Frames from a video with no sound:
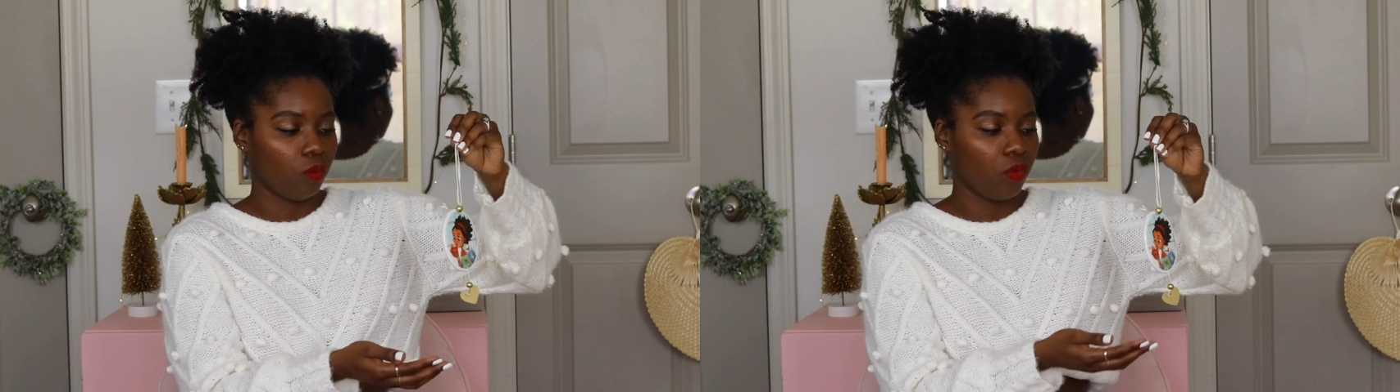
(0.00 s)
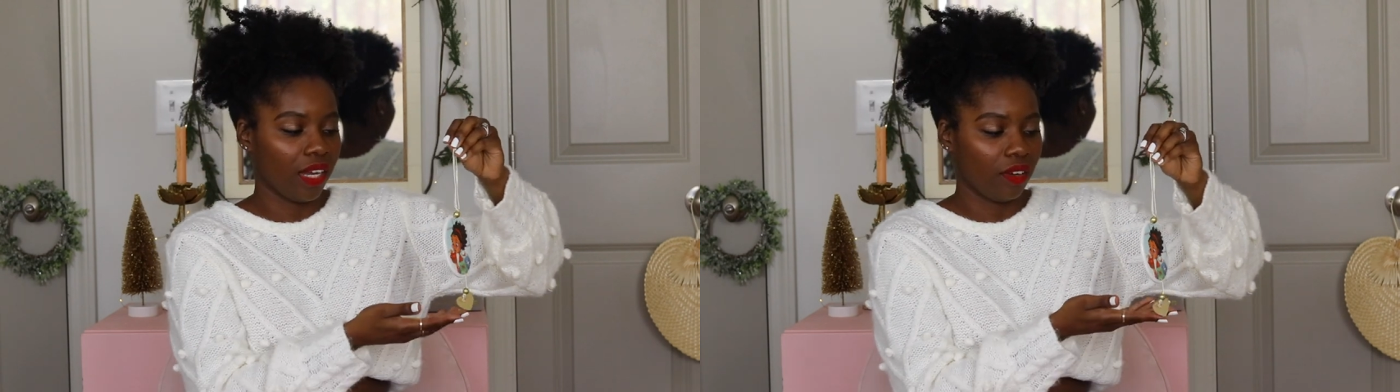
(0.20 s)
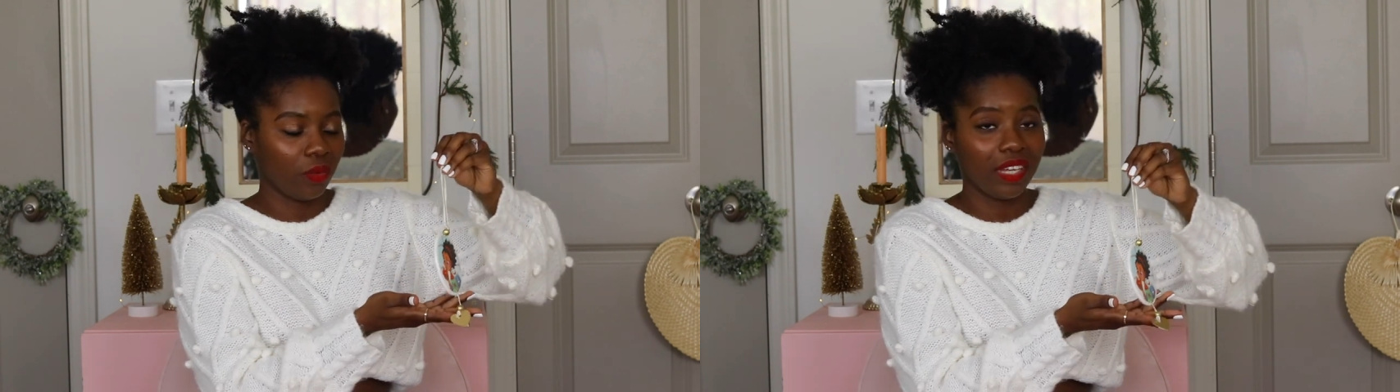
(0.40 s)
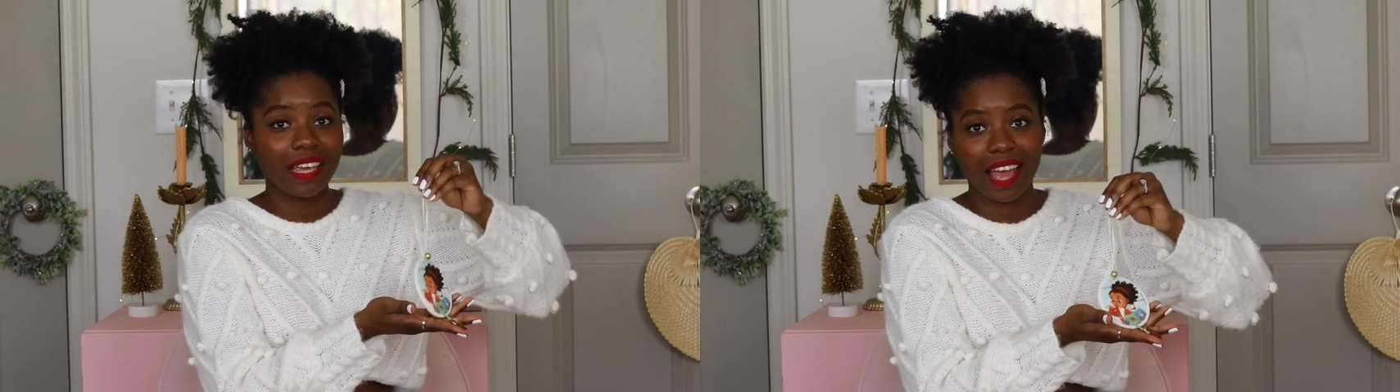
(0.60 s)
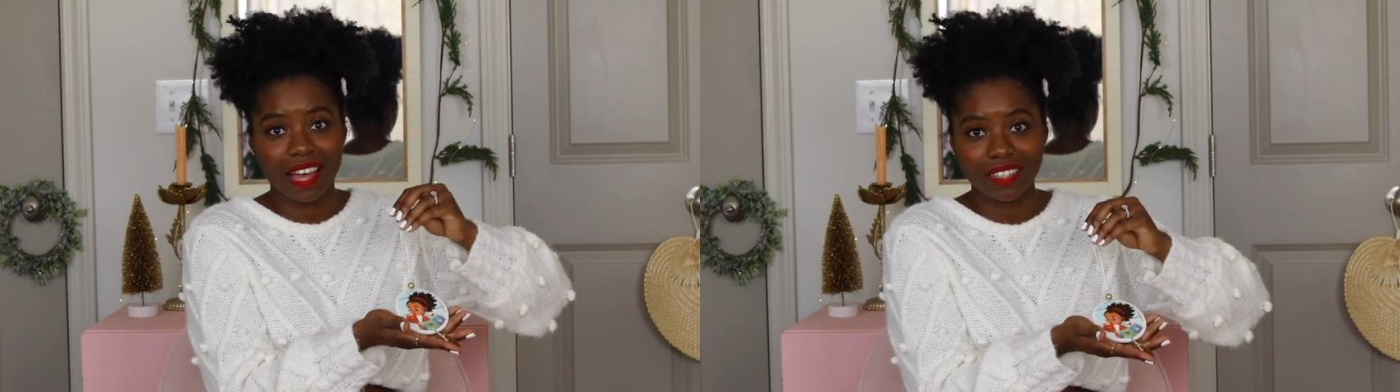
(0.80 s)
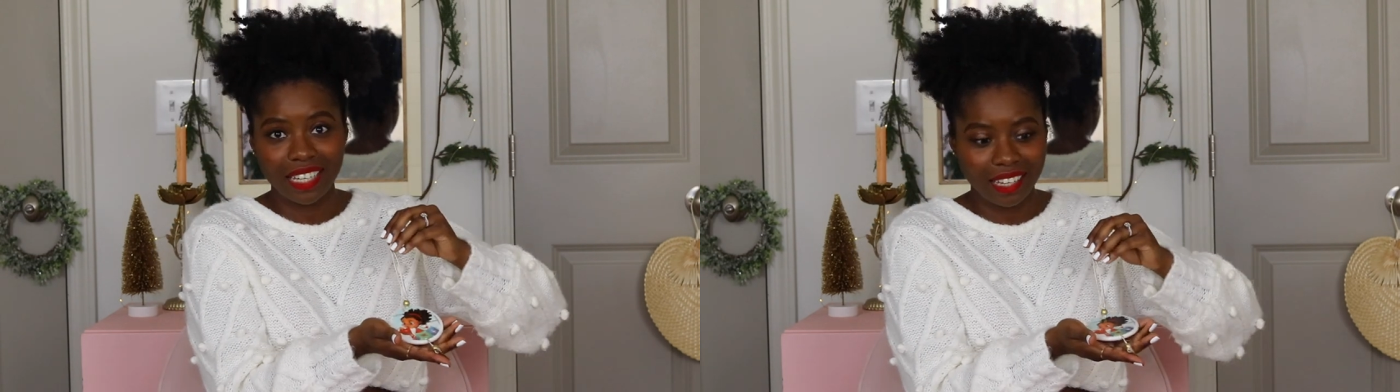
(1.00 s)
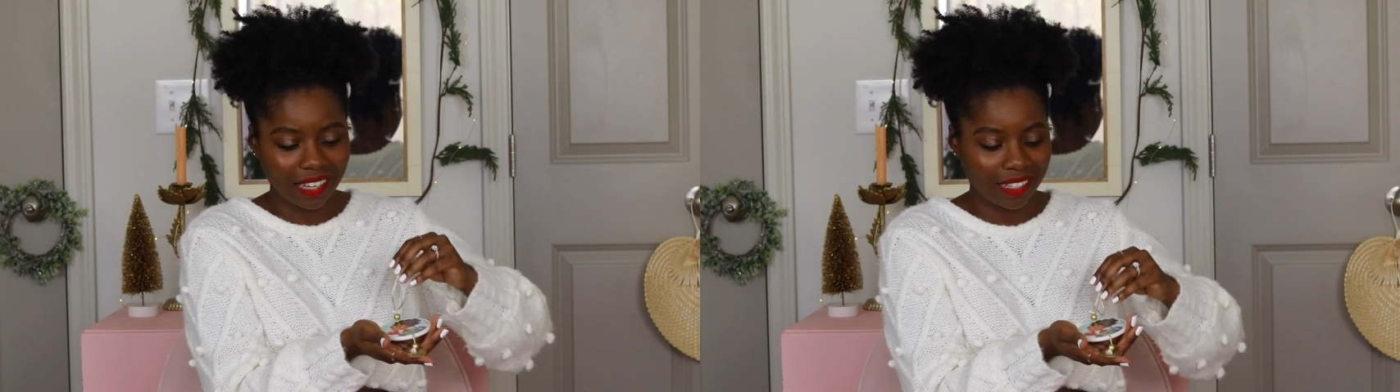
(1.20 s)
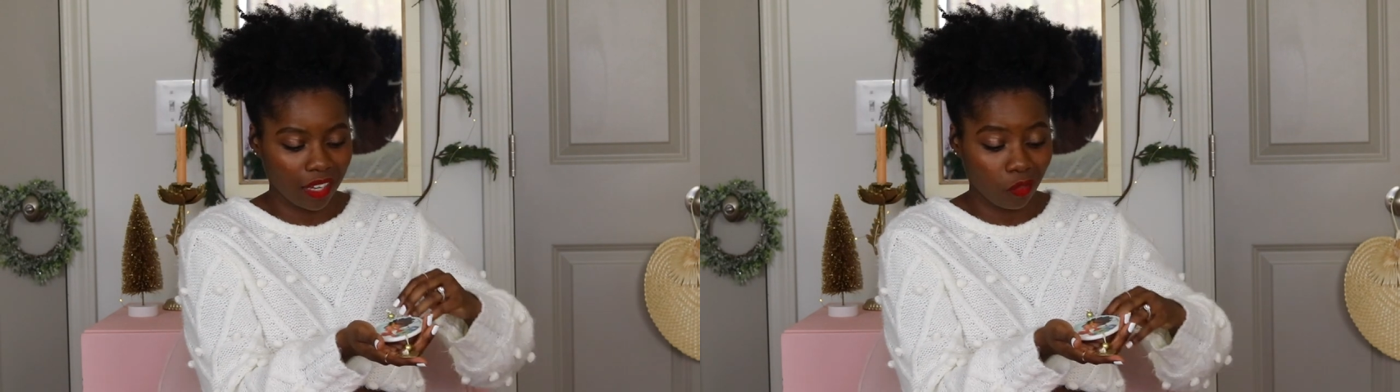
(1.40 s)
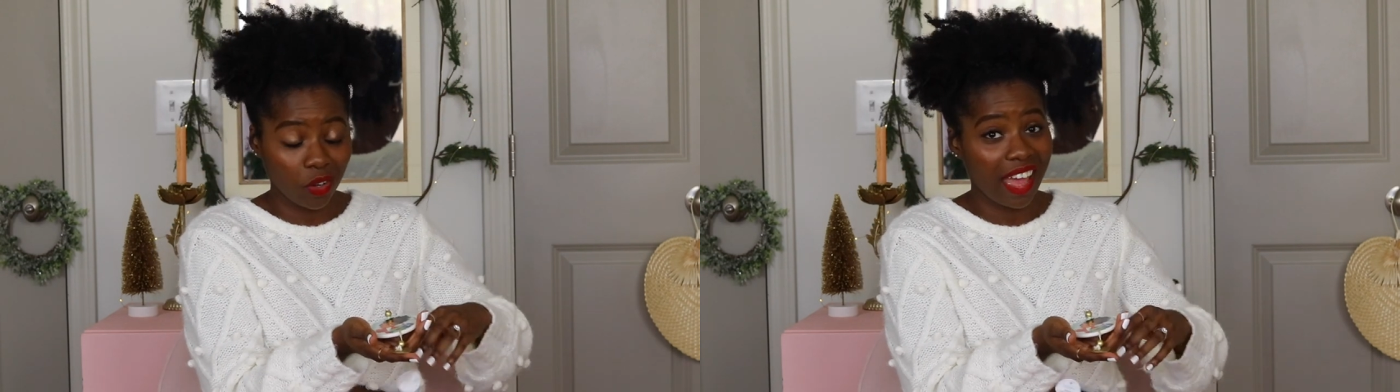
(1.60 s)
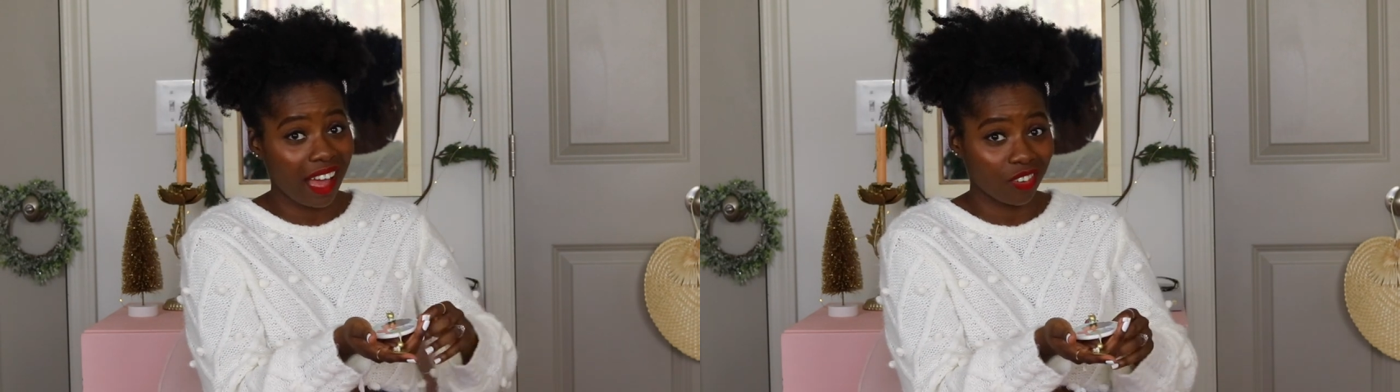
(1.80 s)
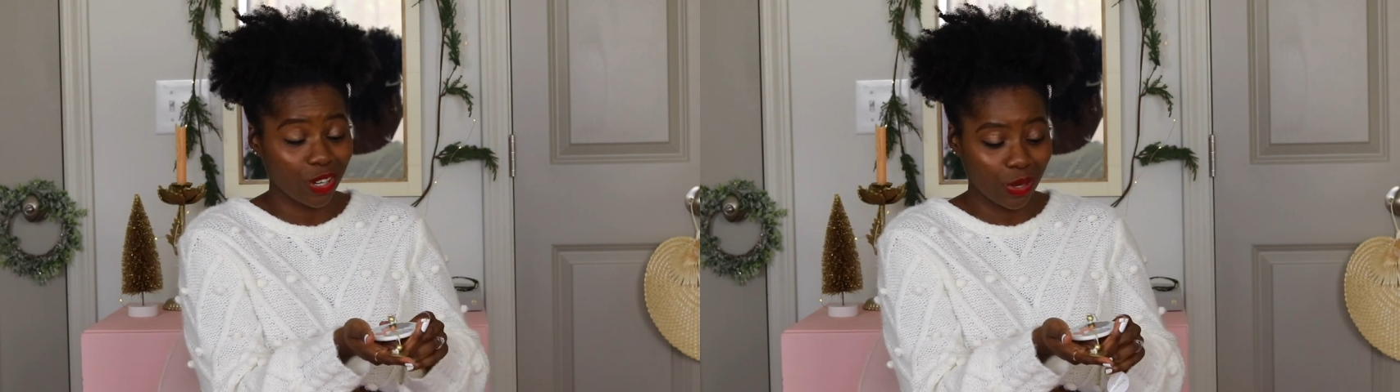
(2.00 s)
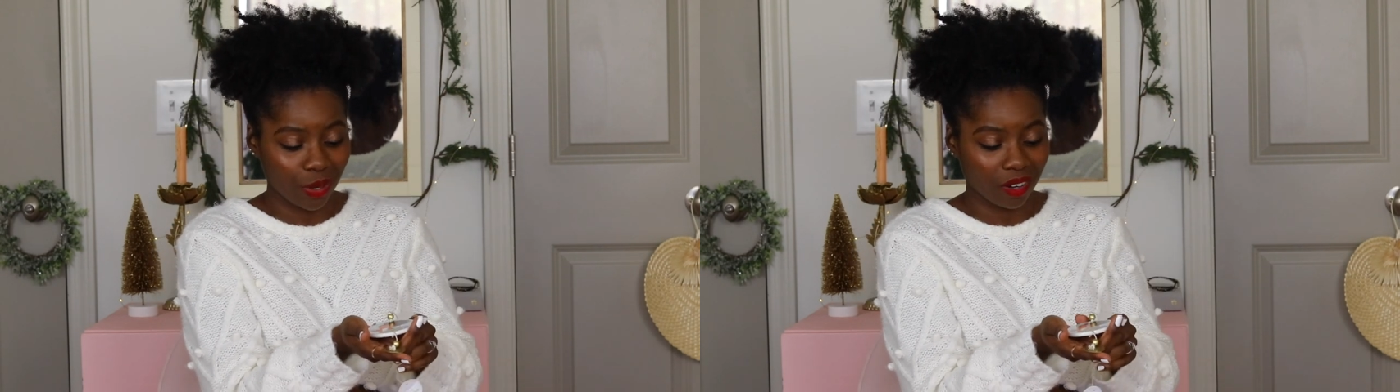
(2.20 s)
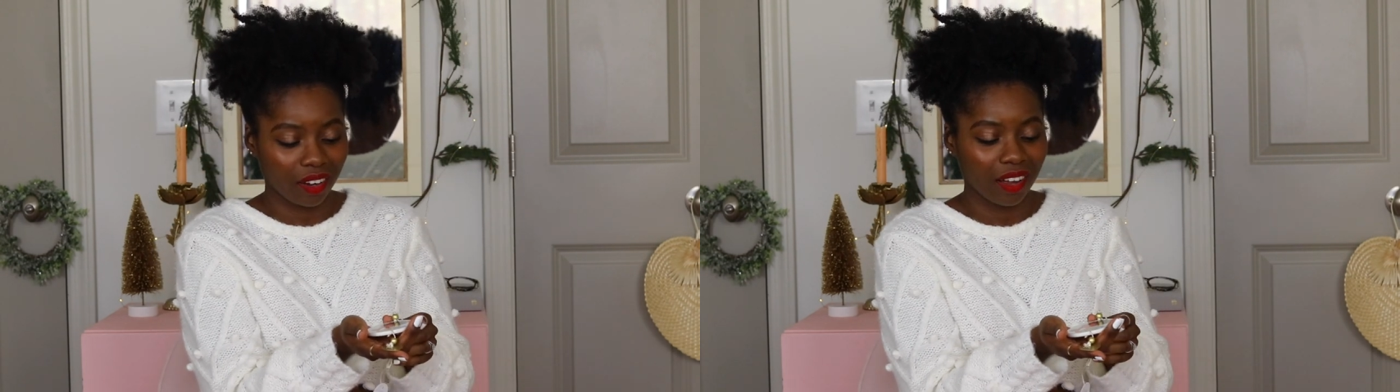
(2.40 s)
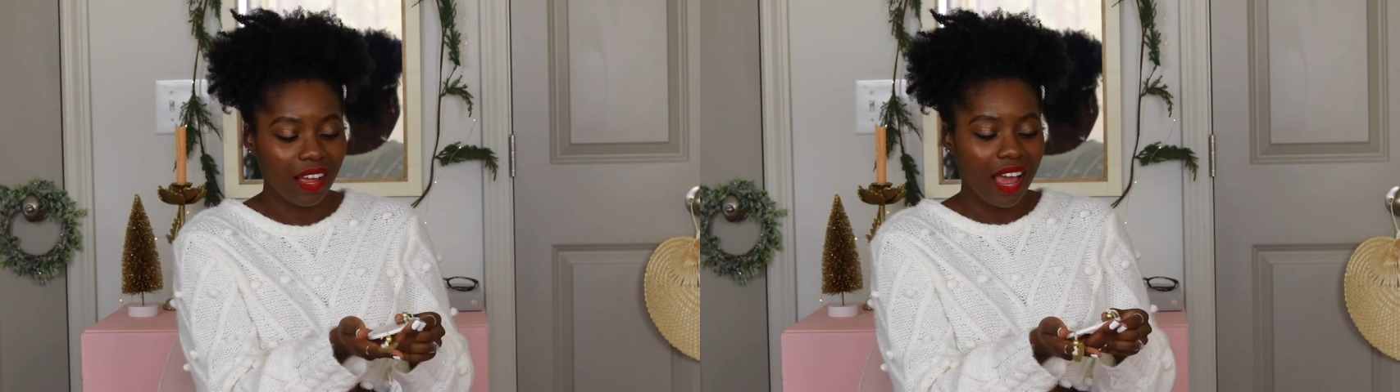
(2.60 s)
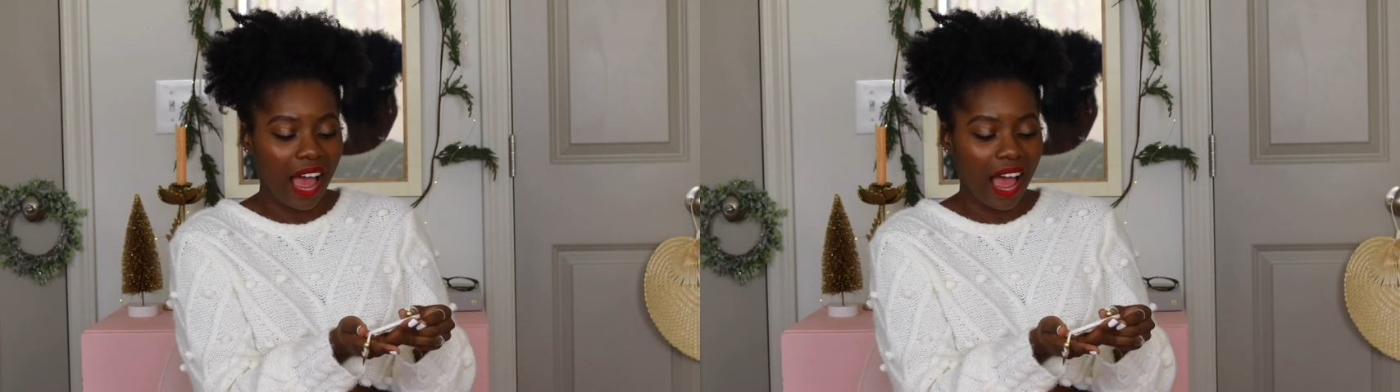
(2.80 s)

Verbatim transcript: when we have kids, if we have a girl,